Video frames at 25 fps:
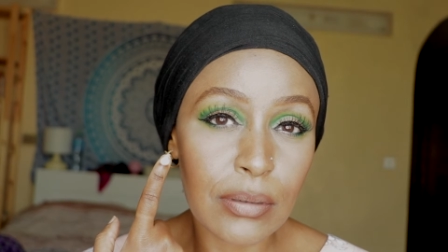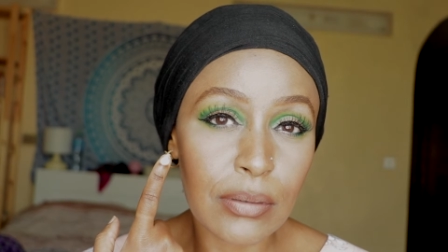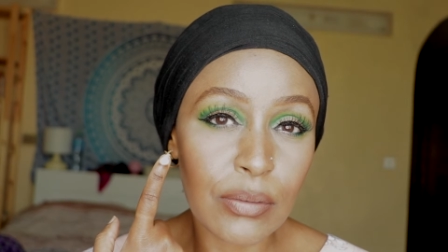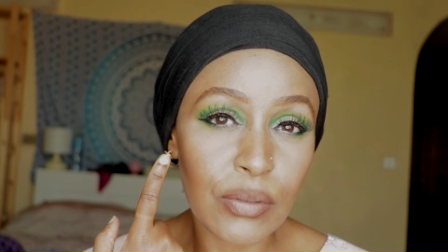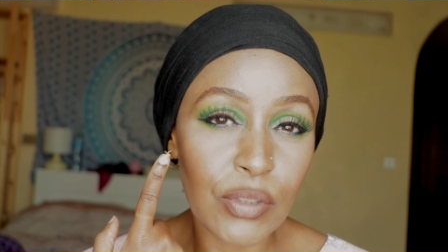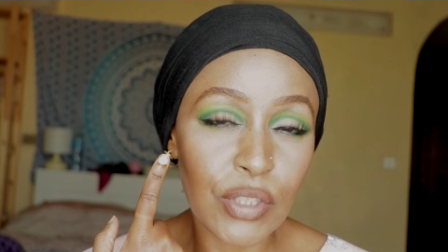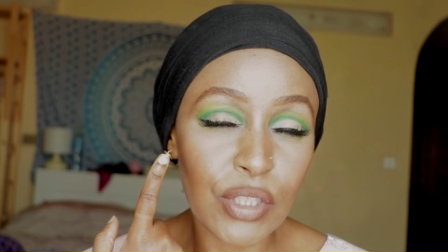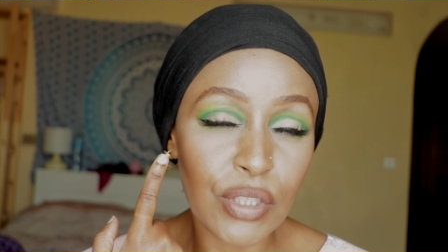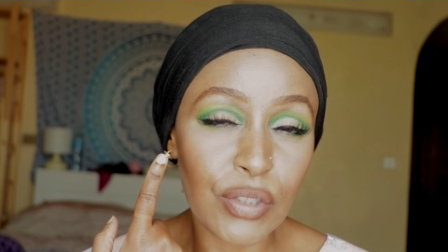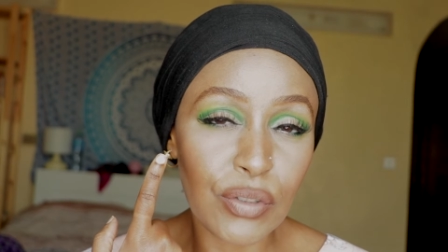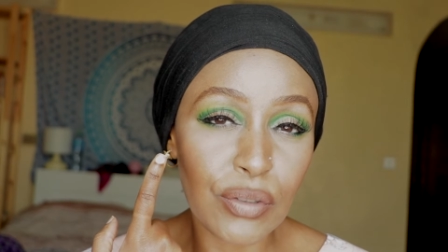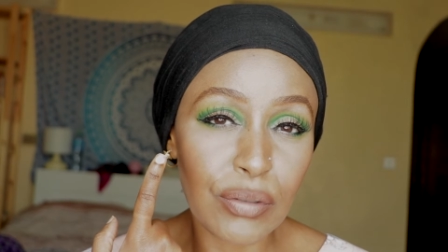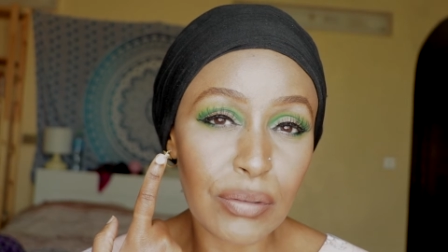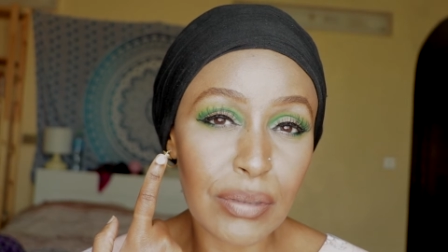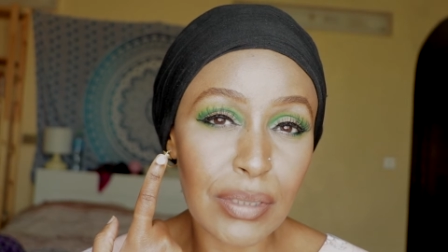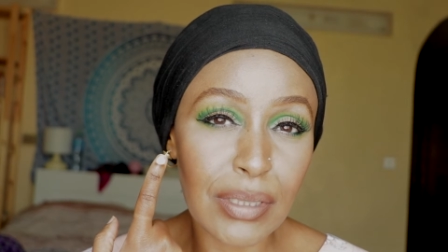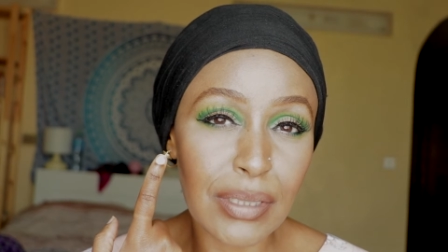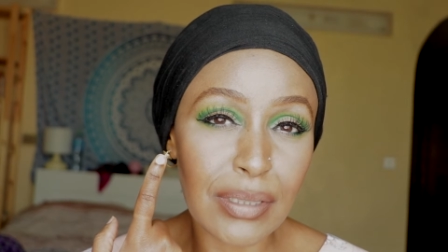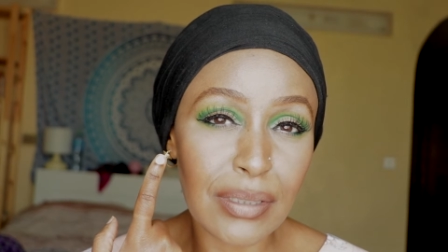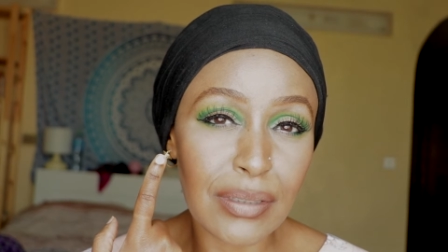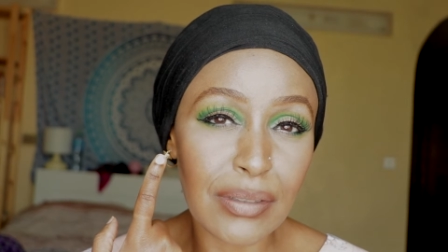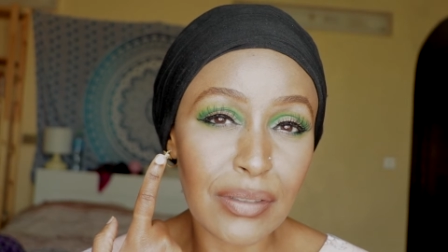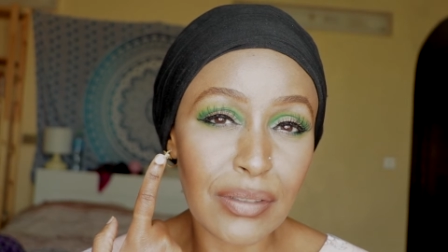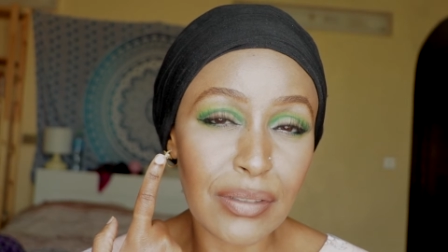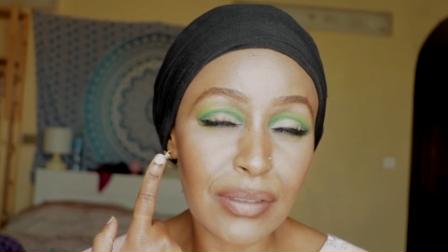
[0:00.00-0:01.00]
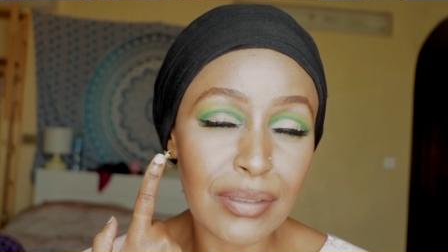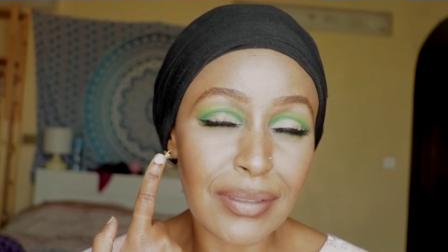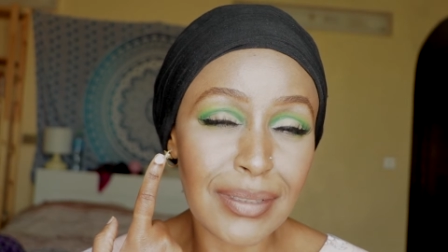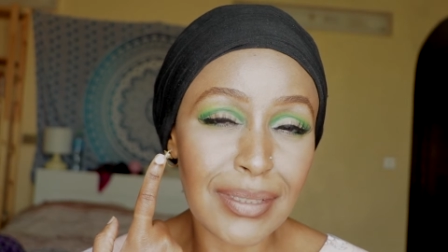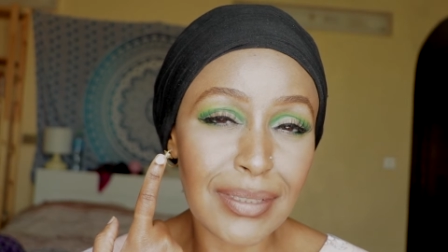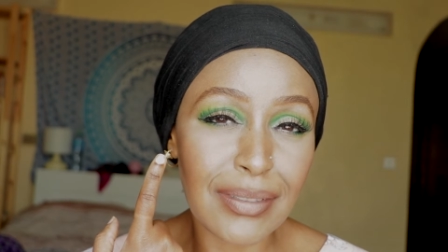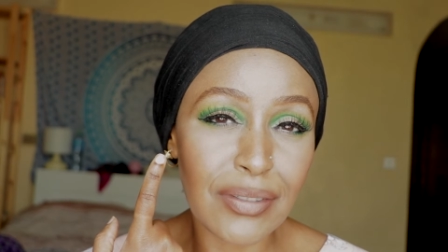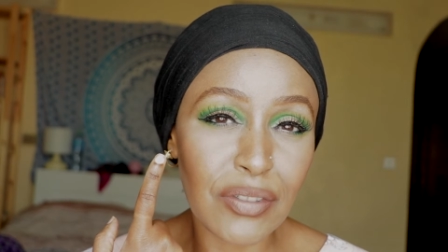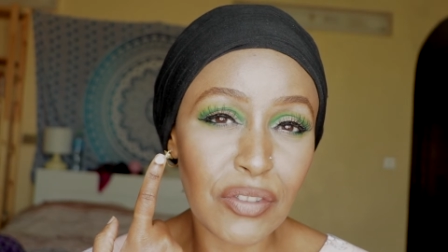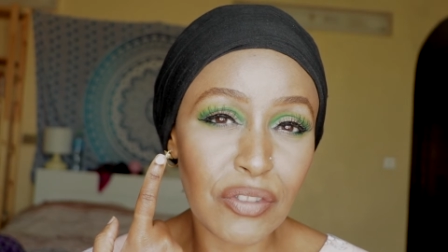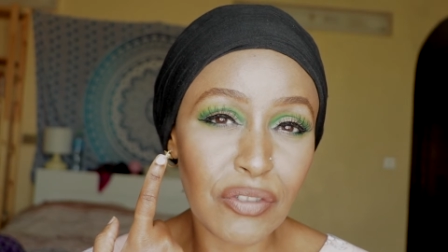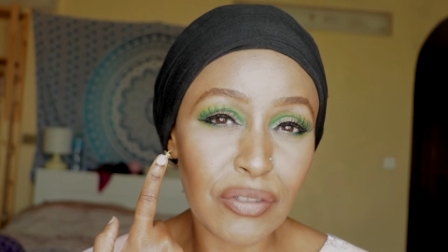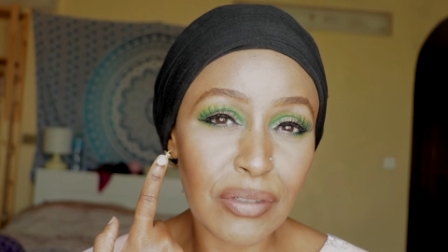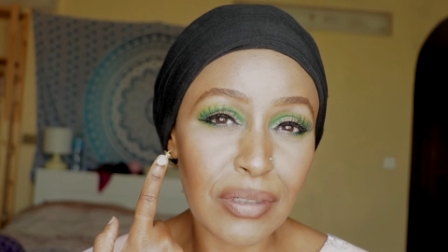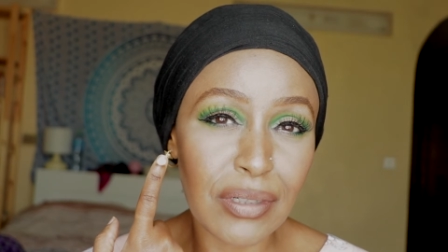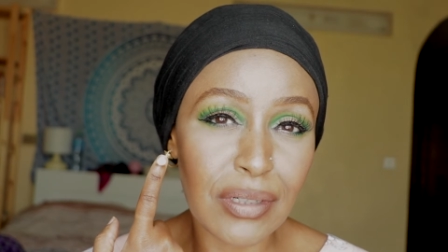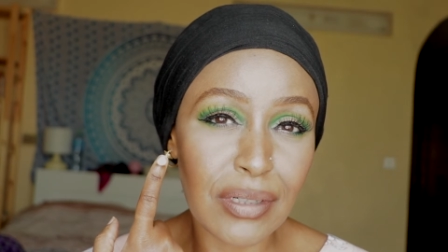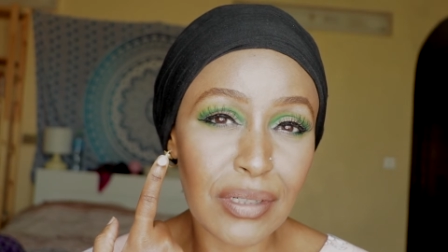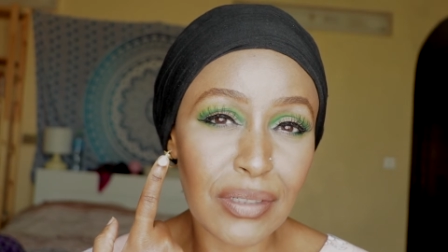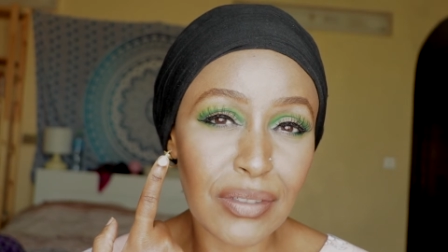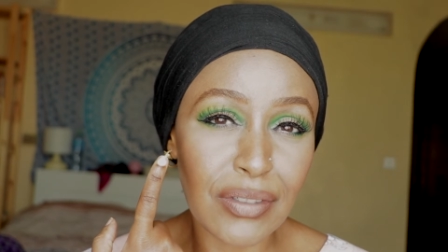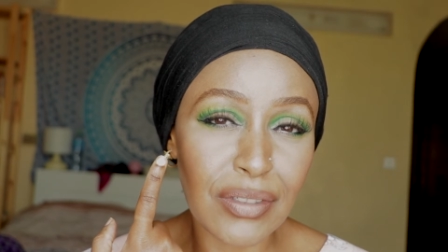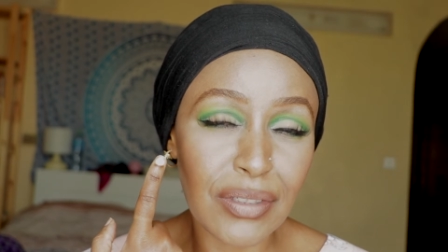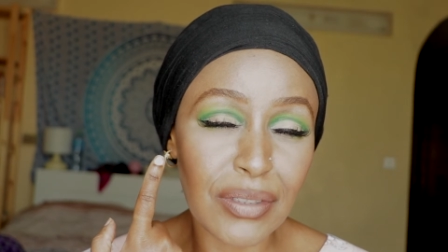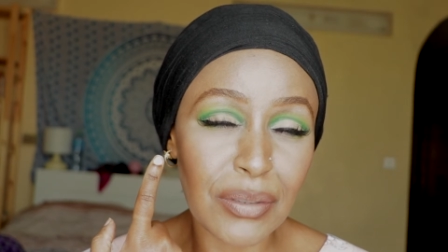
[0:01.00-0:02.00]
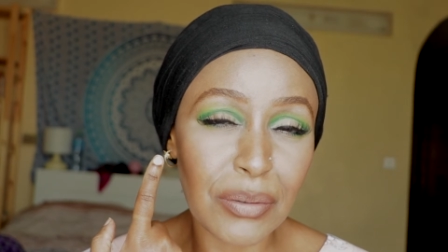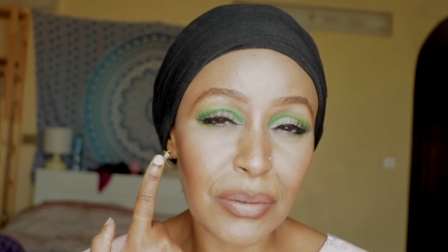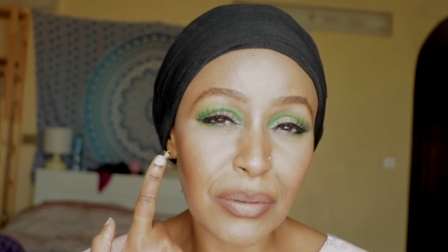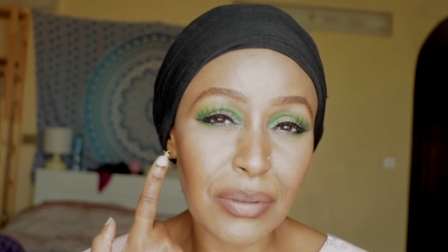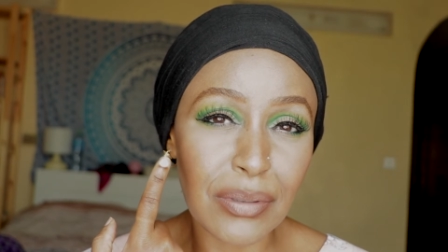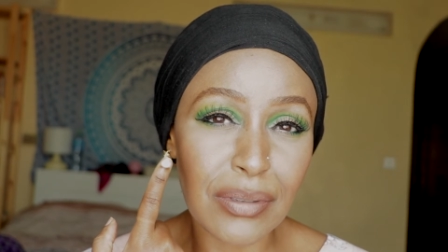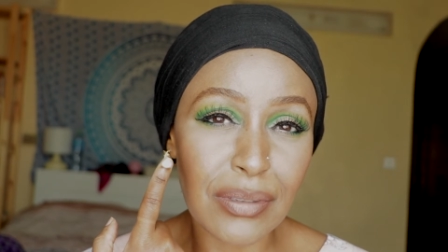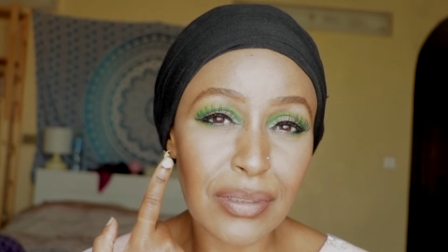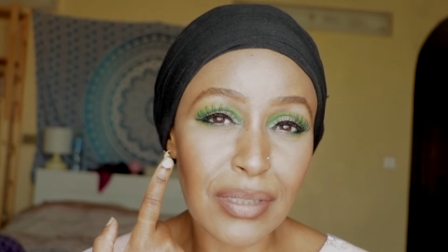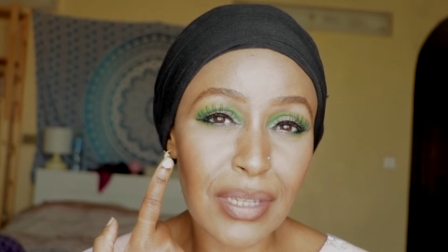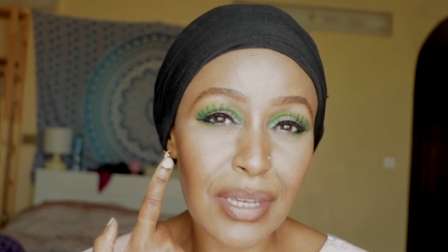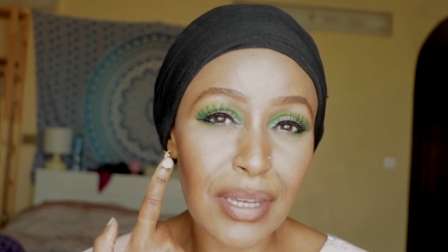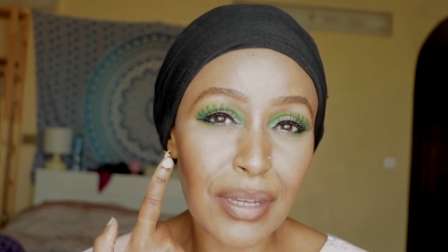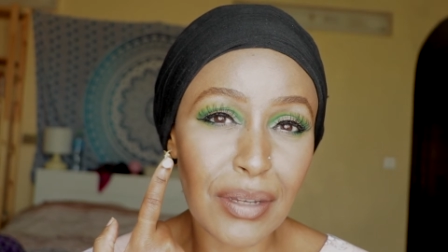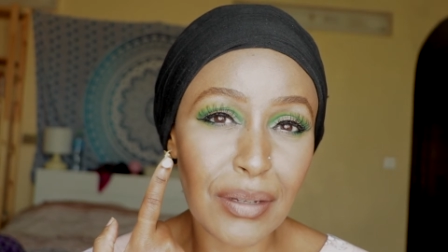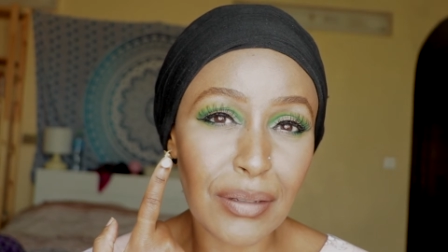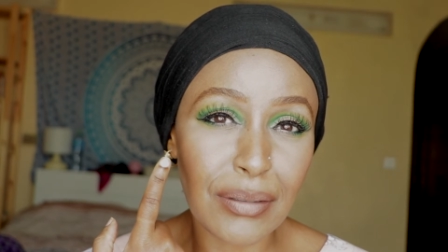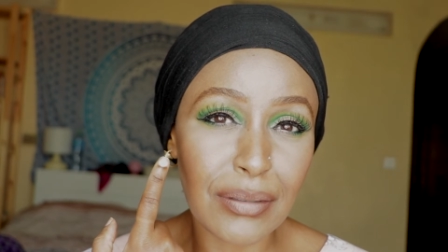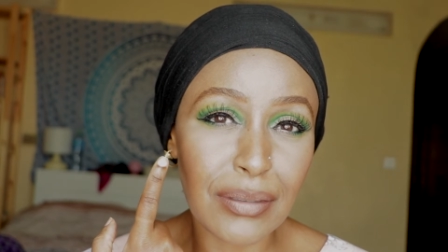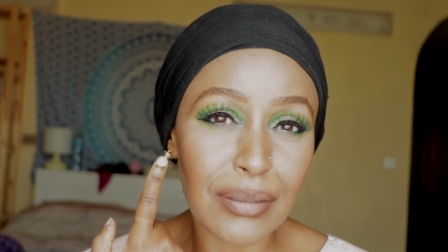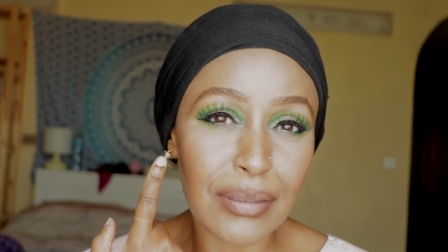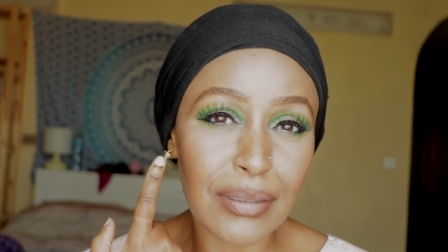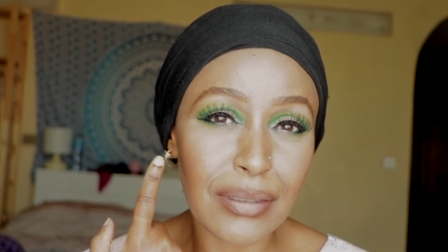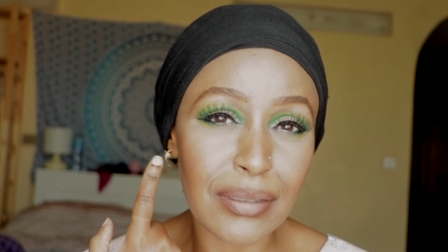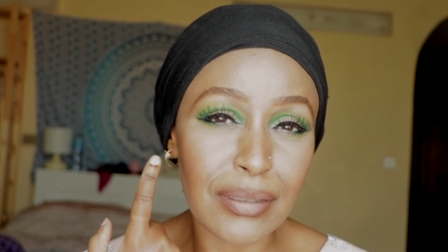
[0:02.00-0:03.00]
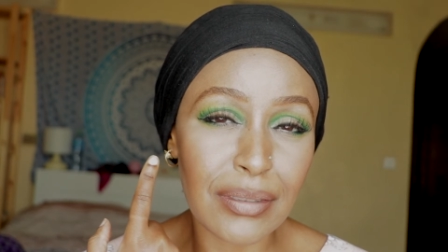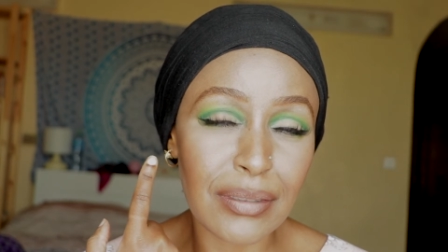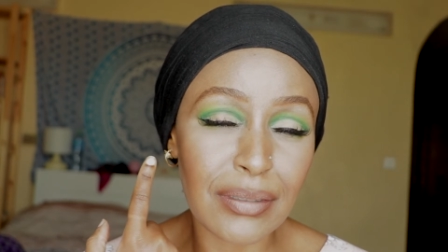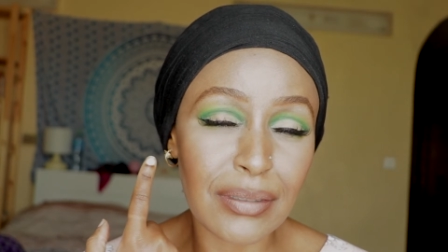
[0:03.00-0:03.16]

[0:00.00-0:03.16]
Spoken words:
She drinks, she does drugs, she goes out.